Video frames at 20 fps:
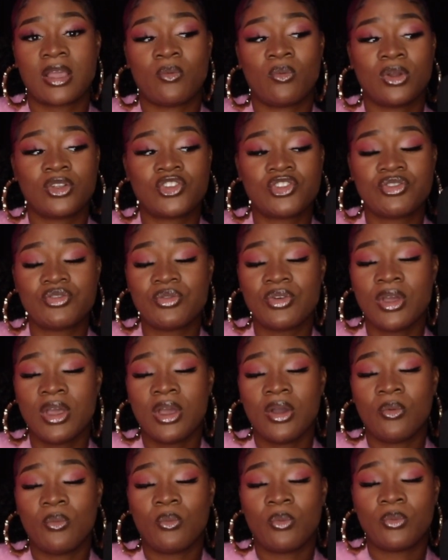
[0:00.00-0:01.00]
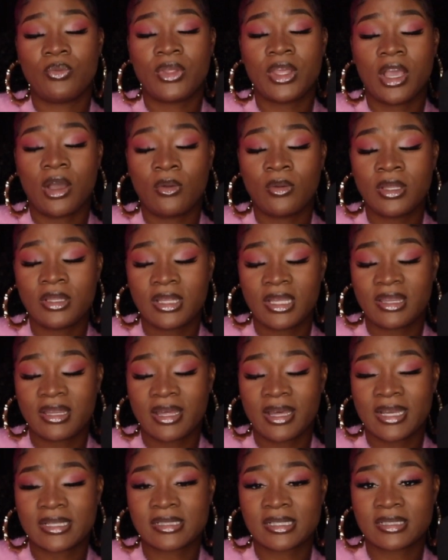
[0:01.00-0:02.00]
Which you, the only thing that
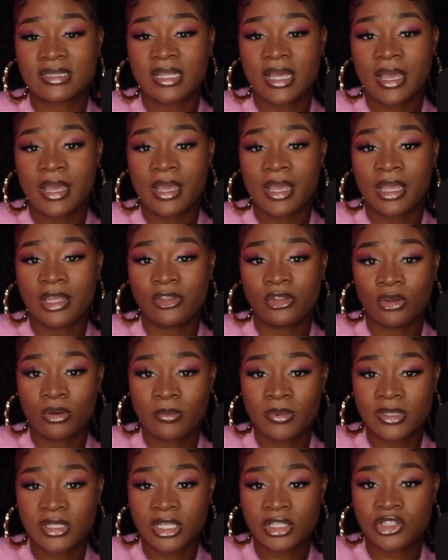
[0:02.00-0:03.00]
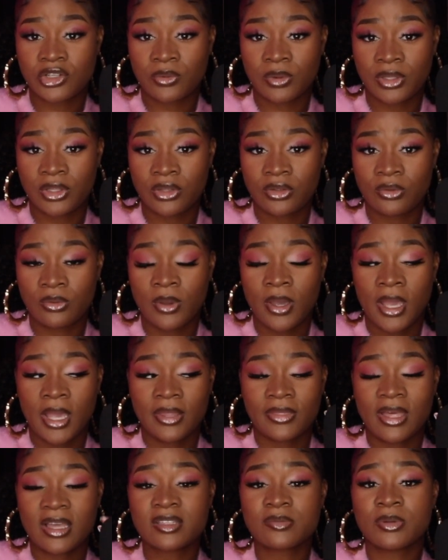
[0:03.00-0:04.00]
has a say in your potential and you,
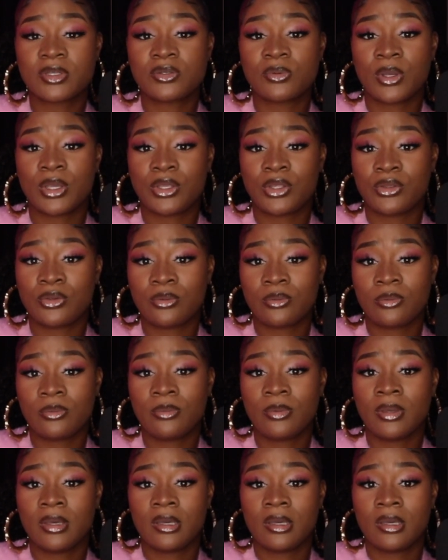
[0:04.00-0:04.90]
that's between you,